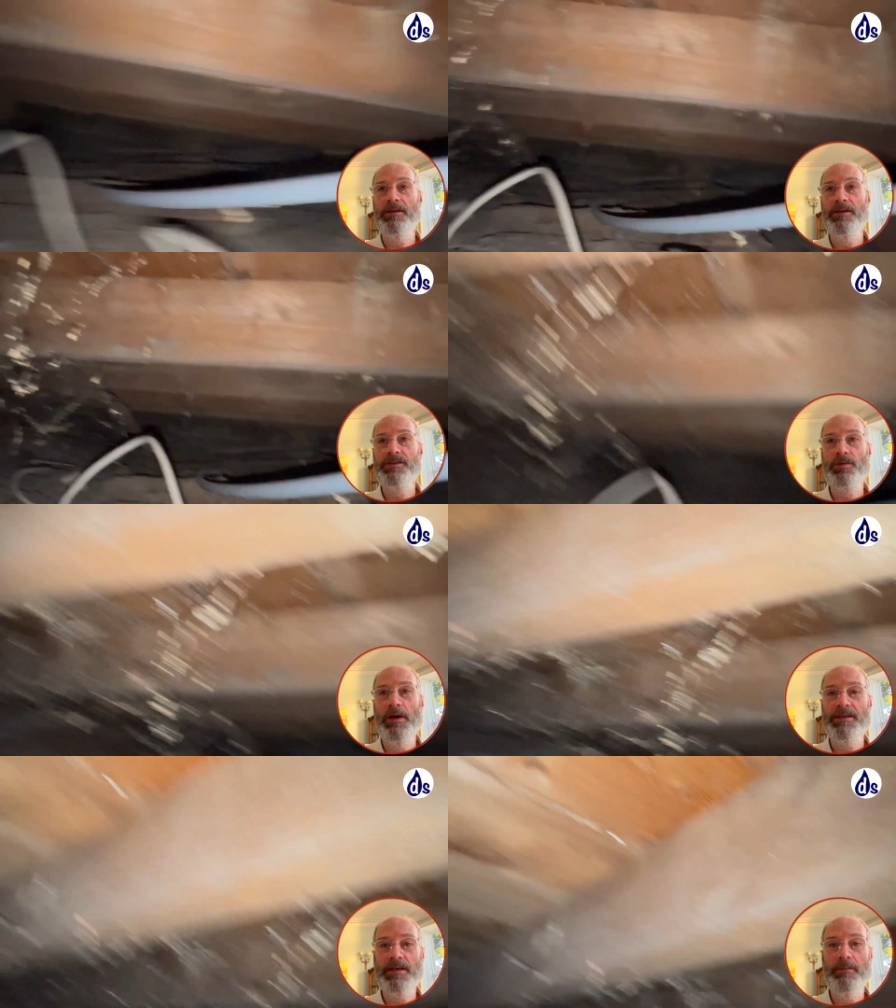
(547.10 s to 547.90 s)
could
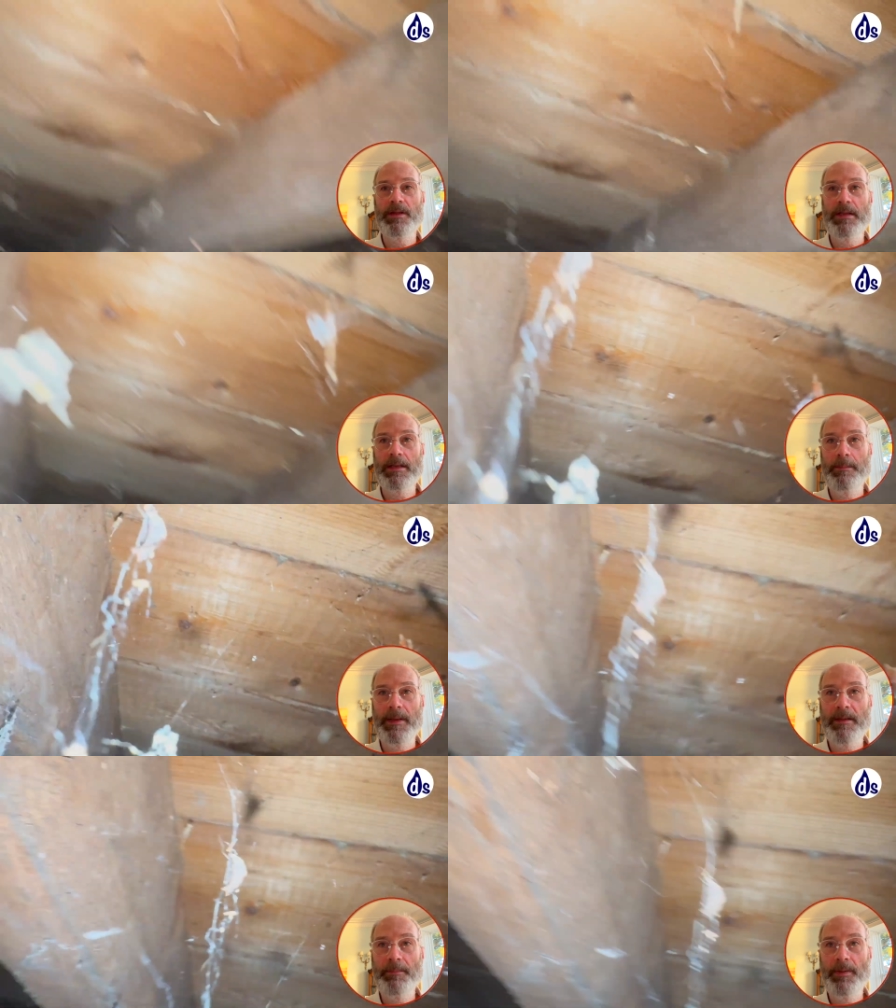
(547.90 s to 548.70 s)
squirt it with a little
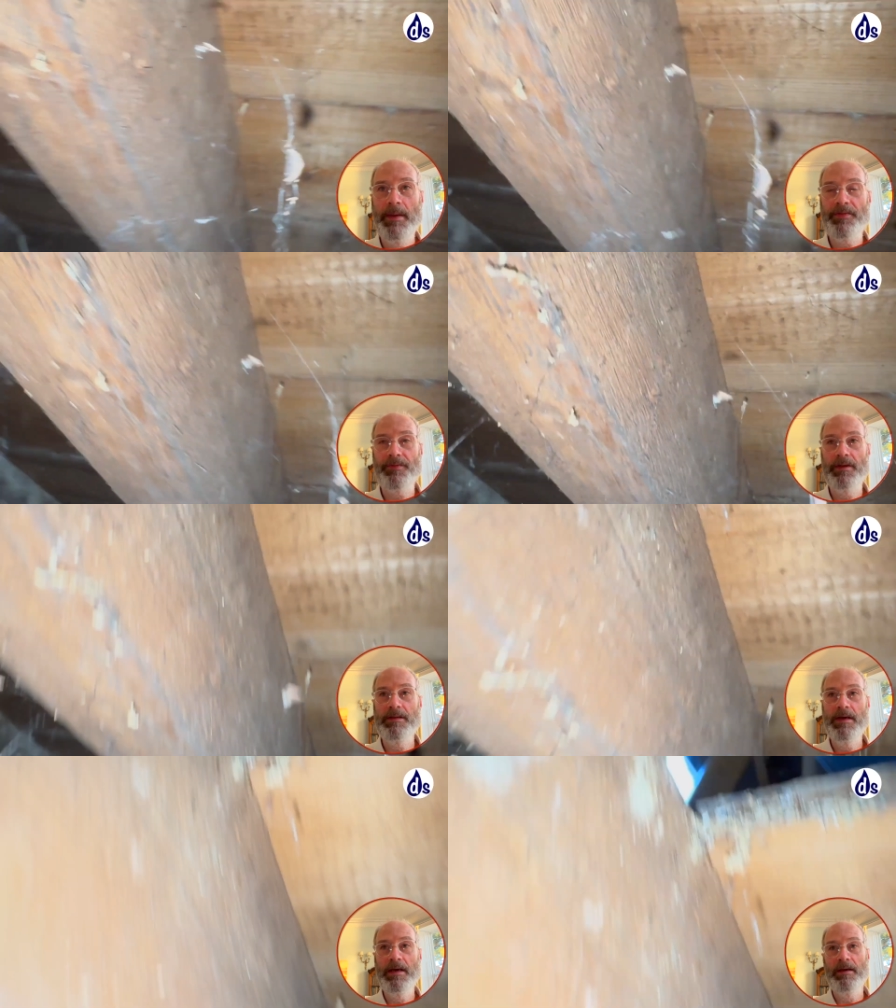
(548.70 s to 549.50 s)
bit of permethrin.
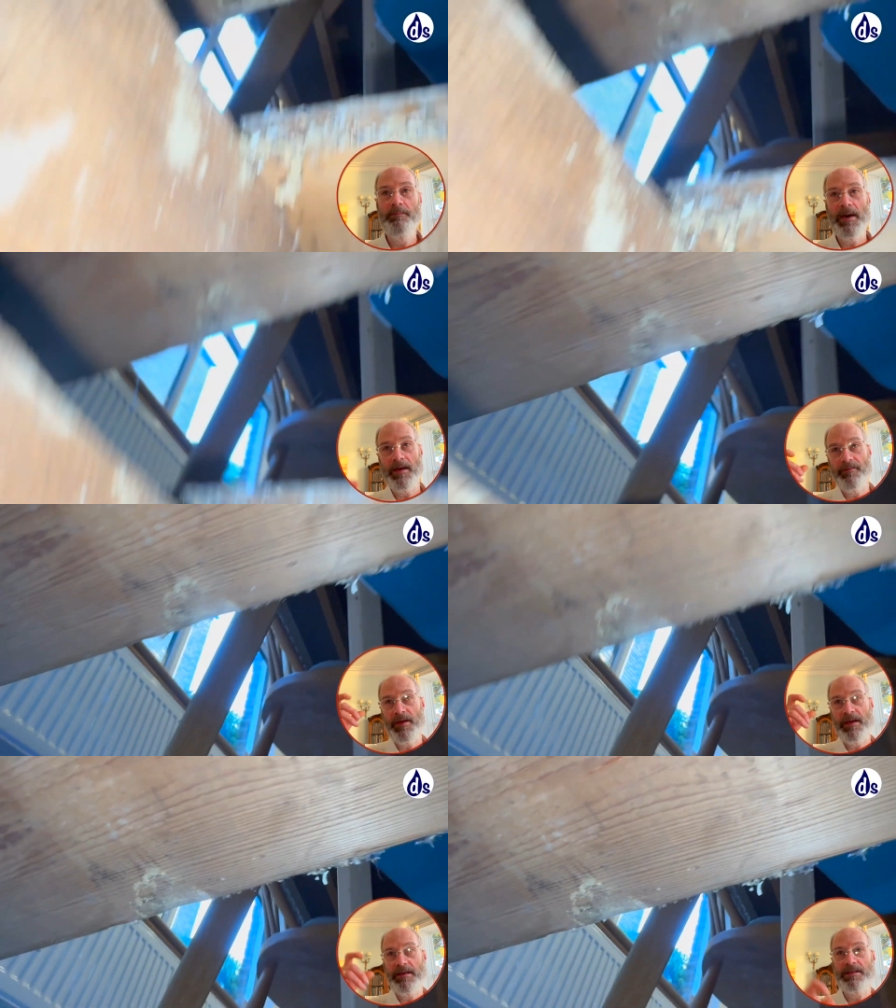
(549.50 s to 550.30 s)
Buy it
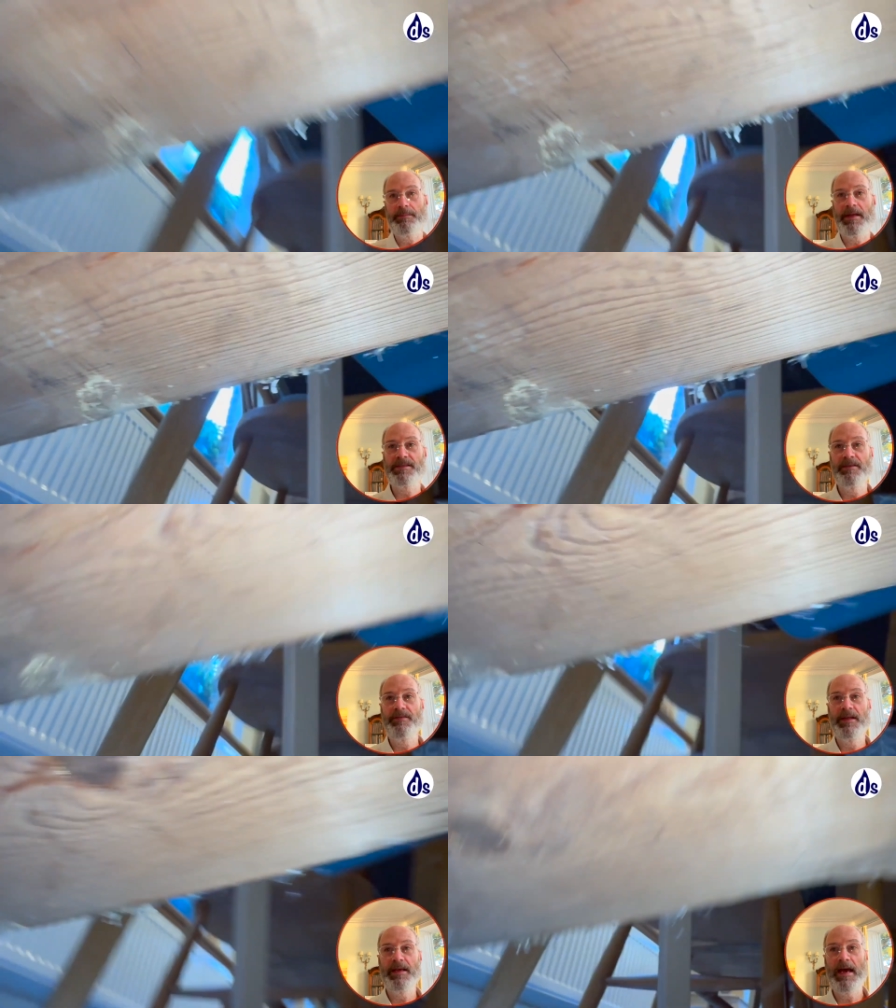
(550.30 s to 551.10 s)
very inexpensively.